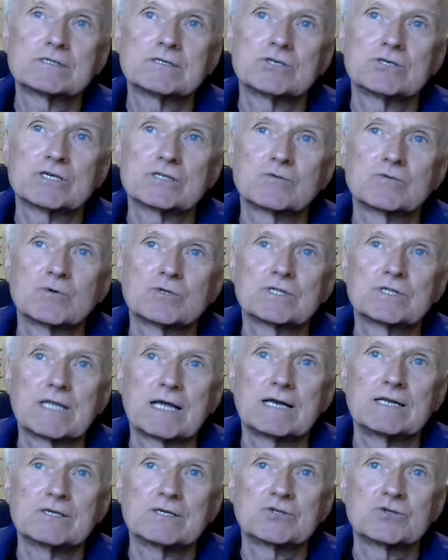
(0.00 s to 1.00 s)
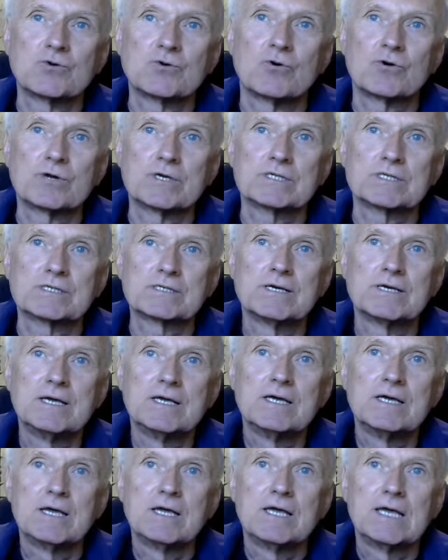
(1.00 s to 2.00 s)
He just was telling stories
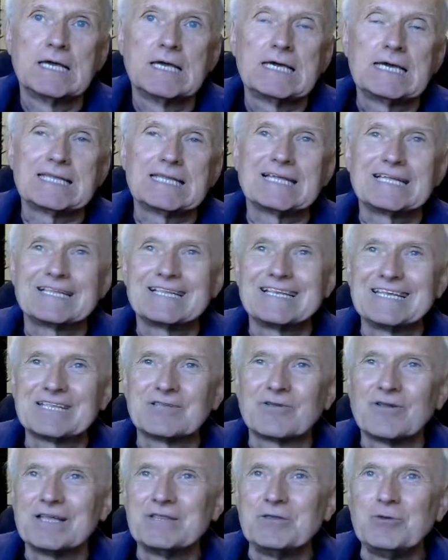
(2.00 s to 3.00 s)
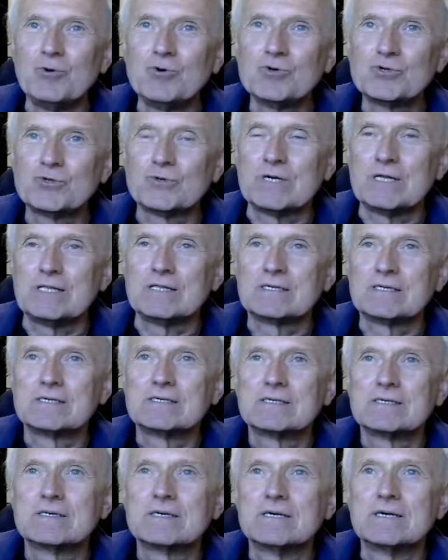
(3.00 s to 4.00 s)
in a little unusual
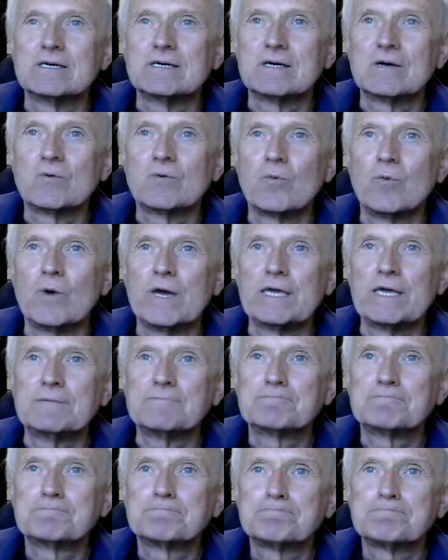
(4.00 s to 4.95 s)
way.